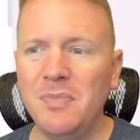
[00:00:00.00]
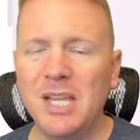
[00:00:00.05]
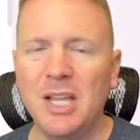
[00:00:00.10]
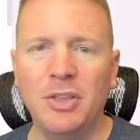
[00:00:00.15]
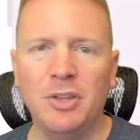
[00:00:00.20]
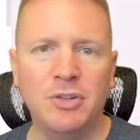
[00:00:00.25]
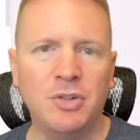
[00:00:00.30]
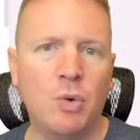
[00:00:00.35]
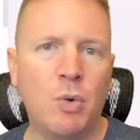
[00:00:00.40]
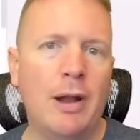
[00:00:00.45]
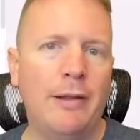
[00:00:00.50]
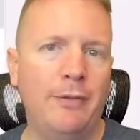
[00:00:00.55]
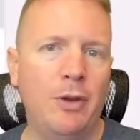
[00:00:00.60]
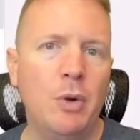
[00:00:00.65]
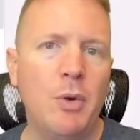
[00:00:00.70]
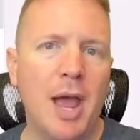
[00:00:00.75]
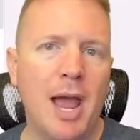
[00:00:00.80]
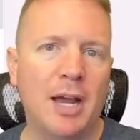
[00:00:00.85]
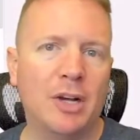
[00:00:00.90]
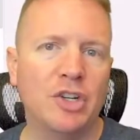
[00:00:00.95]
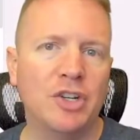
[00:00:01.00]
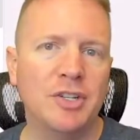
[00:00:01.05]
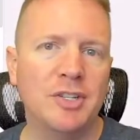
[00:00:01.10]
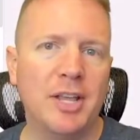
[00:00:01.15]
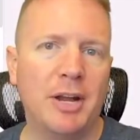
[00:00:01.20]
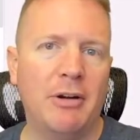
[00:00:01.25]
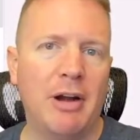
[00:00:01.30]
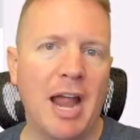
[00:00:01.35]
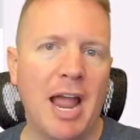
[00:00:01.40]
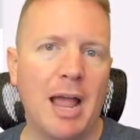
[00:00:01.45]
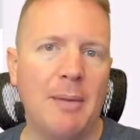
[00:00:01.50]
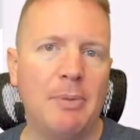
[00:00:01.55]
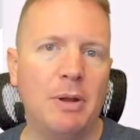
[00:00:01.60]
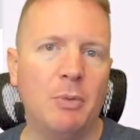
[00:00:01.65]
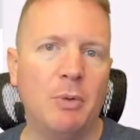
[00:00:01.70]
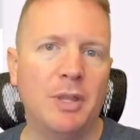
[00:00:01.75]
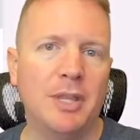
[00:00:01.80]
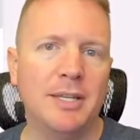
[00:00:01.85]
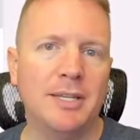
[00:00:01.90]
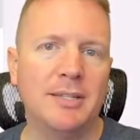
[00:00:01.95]
and there's quite a few actions that are
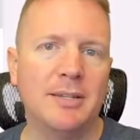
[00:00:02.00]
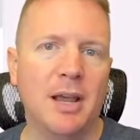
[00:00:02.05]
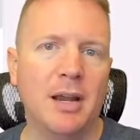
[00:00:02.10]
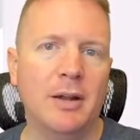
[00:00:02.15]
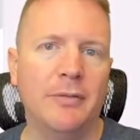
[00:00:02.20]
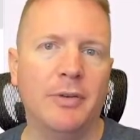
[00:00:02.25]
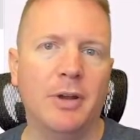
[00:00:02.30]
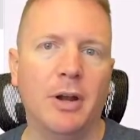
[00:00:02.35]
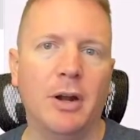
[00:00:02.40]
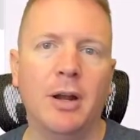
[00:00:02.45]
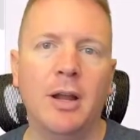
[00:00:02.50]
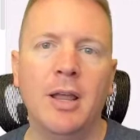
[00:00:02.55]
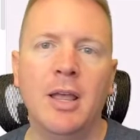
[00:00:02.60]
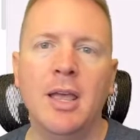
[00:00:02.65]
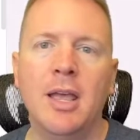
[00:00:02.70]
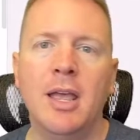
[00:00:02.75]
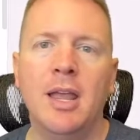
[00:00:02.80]
happening inside of here.